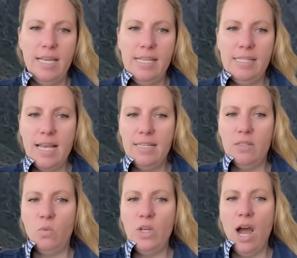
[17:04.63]
He
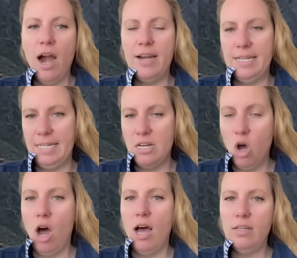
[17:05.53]
says we are
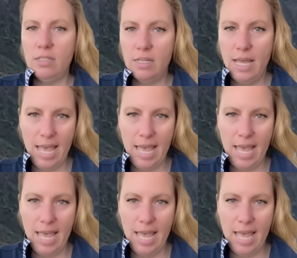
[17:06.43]
not